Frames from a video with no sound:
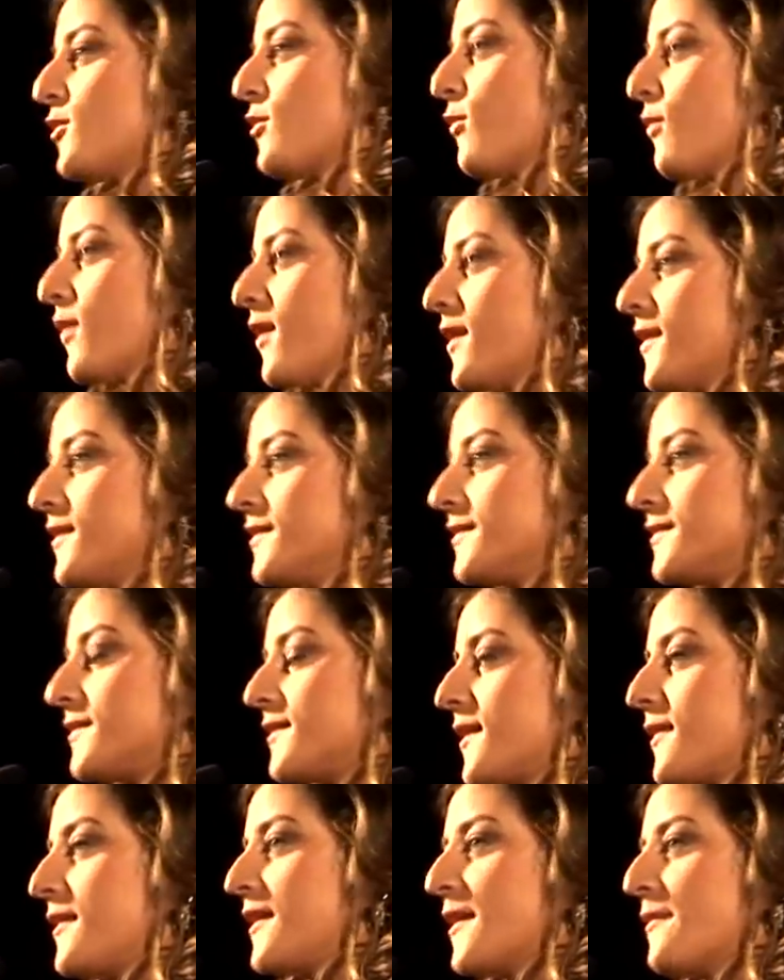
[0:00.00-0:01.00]
was
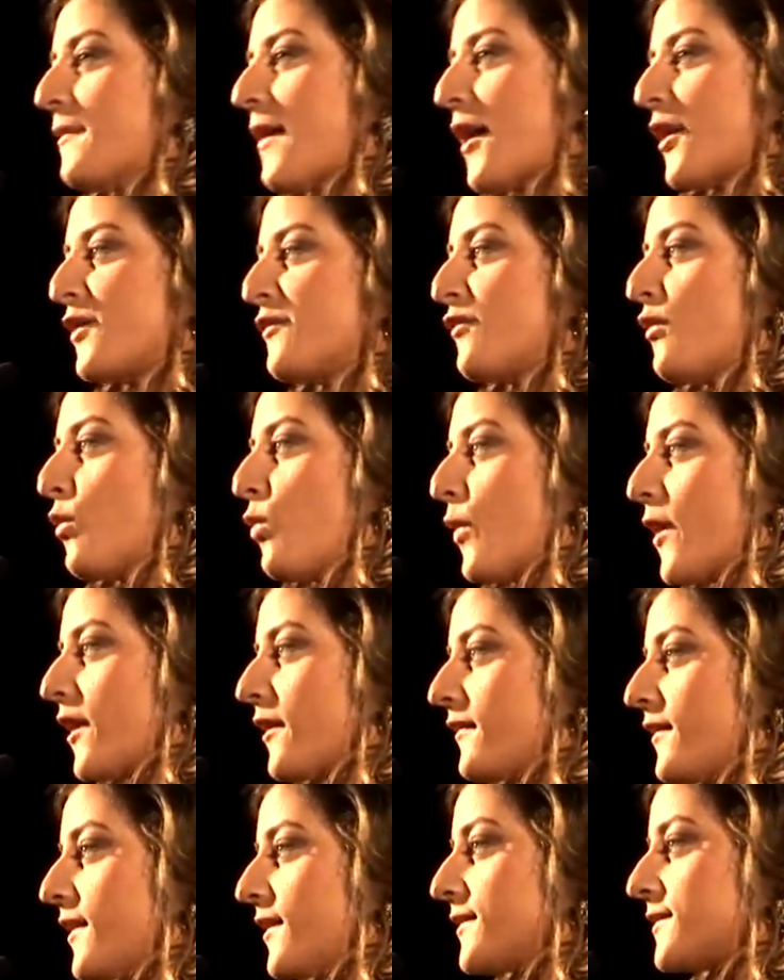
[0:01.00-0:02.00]
the amount of
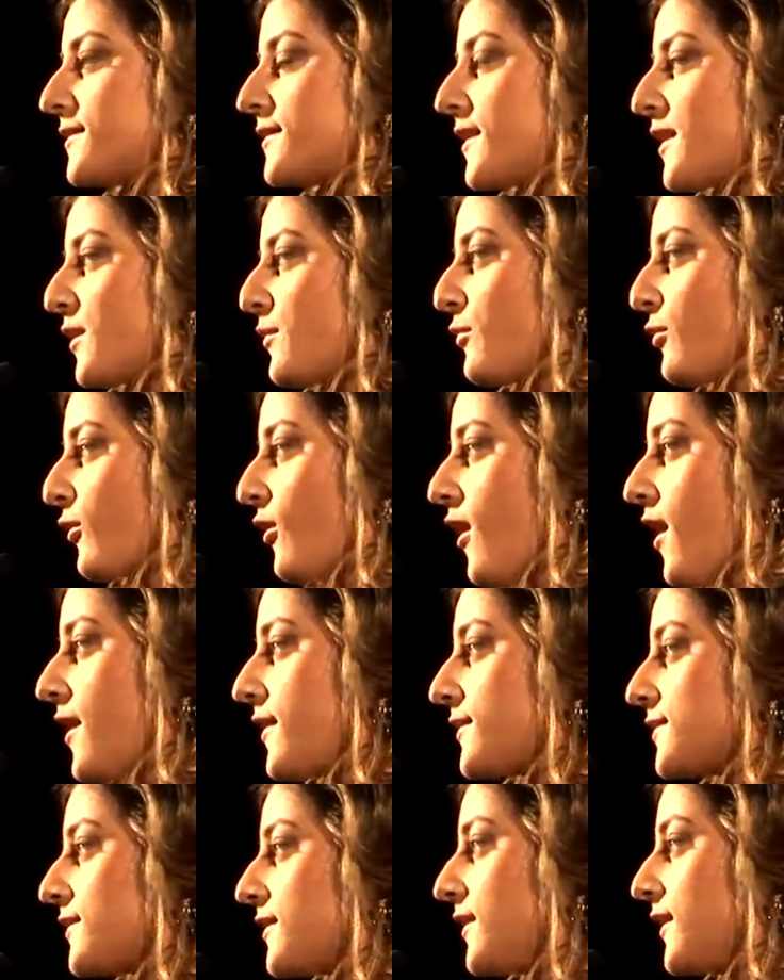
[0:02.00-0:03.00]
awareness that it brought.